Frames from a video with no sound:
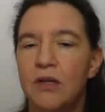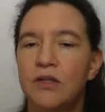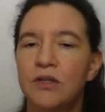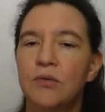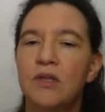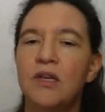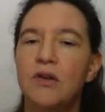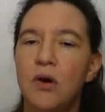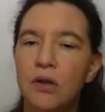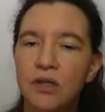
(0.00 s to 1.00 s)
So the
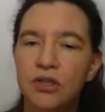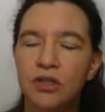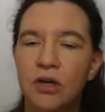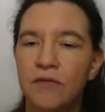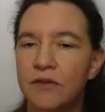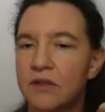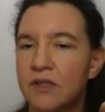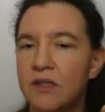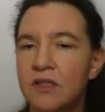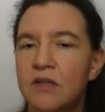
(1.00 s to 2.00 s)
knowledge of the
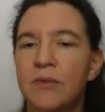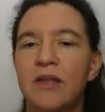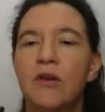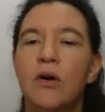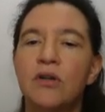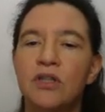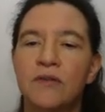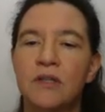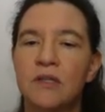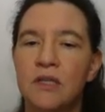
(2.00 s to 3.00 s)
system and the knowledge of
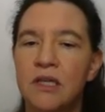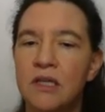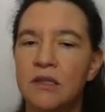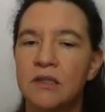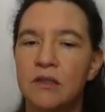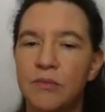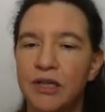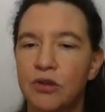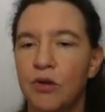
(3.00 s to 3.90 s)
this key is symmetric